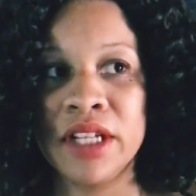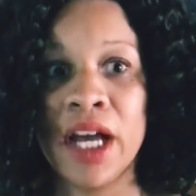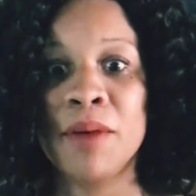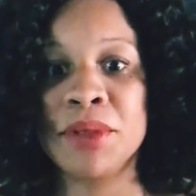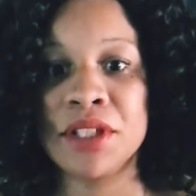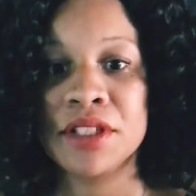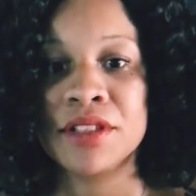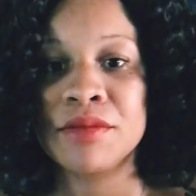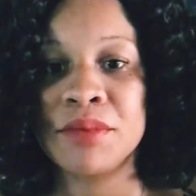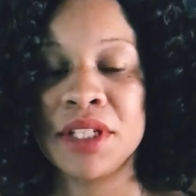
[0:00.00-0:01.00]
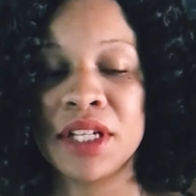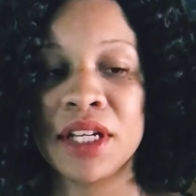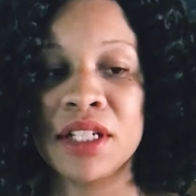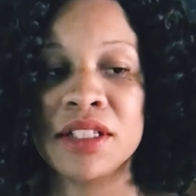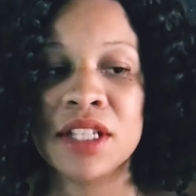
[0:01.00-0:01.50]
happiness,
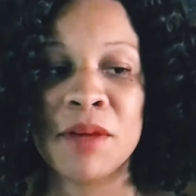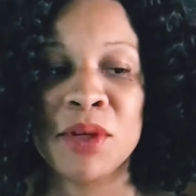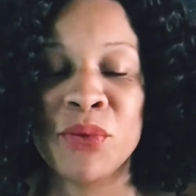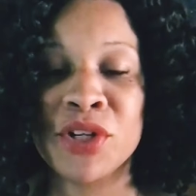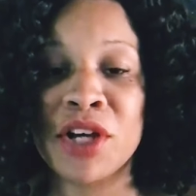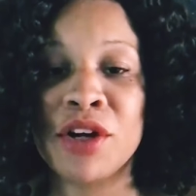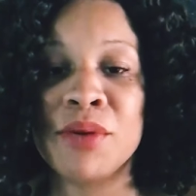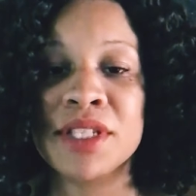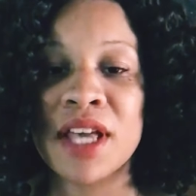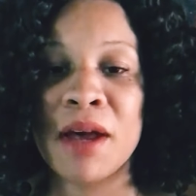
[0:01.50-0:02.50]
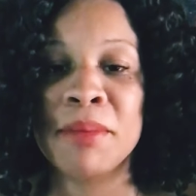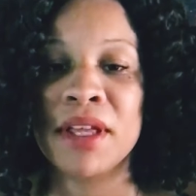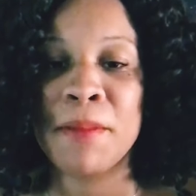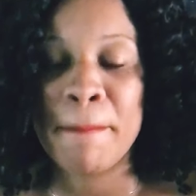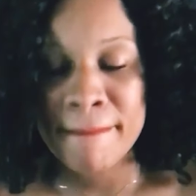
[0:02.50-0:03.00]
because, I mean, we're not always happy.
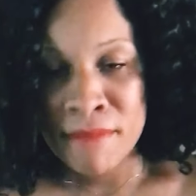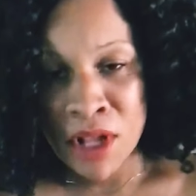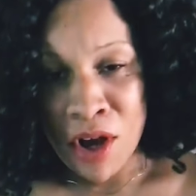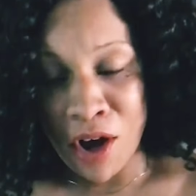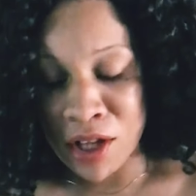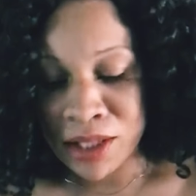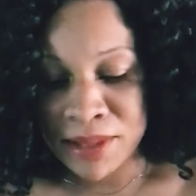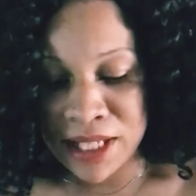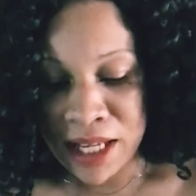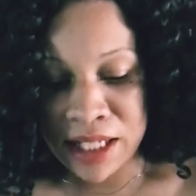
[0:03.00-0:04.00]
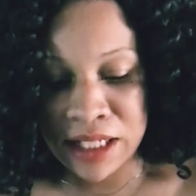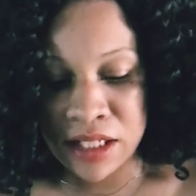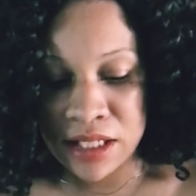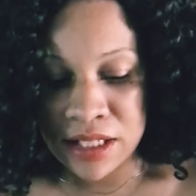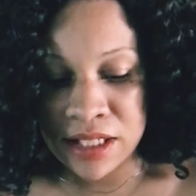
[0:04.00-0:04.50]
All I'm saying
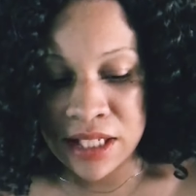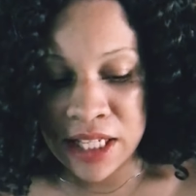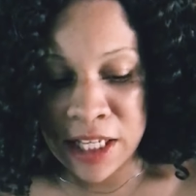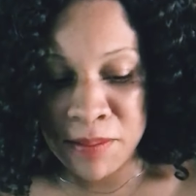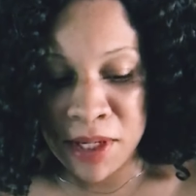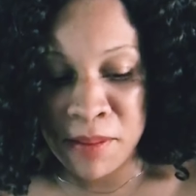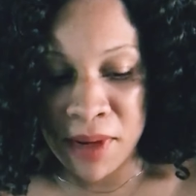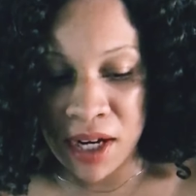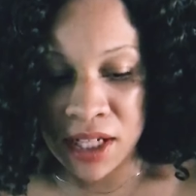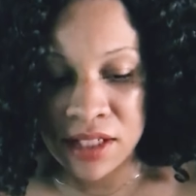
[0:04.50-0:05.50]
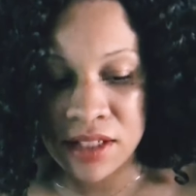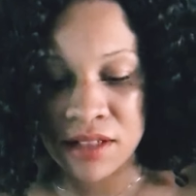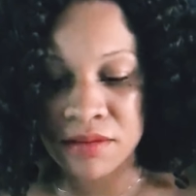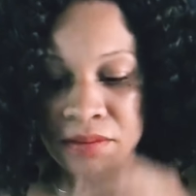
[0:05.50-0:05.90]
is, keep it in mind.